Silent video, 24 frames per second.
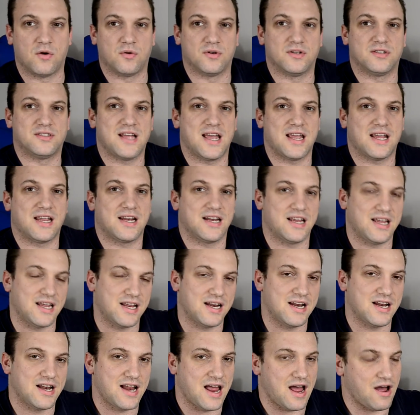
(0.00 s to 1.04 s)
taking it in
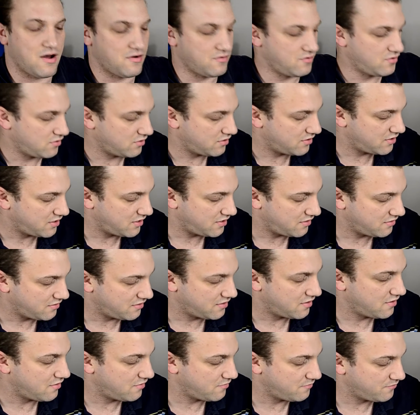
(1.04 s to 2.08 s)
and out, or
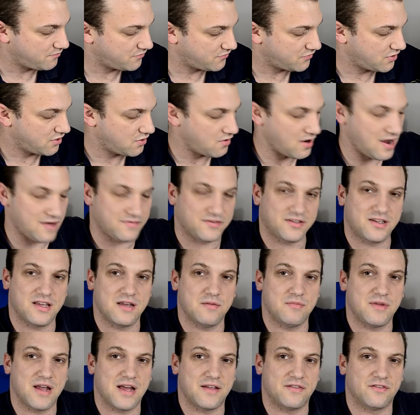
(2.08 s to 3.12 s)
so you don't have to
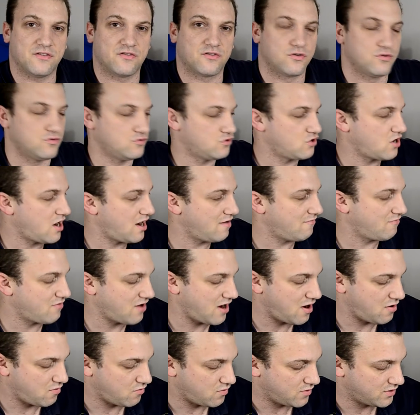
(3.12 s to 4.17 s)
keep getting the screwdriver
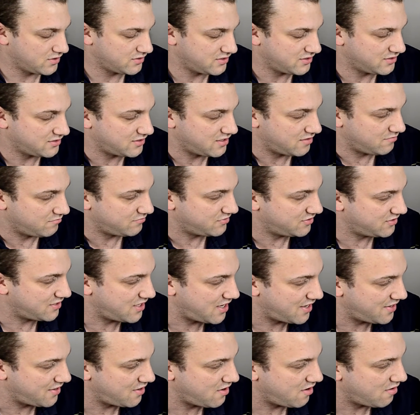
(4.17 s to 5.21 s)
out once it's
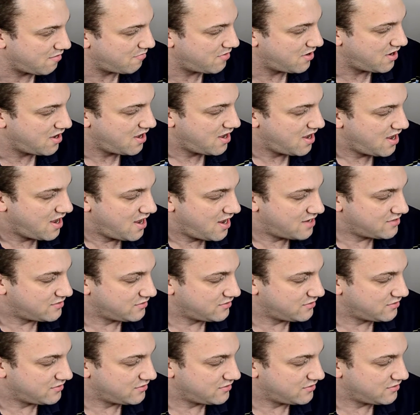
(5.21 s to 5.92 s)
set up. So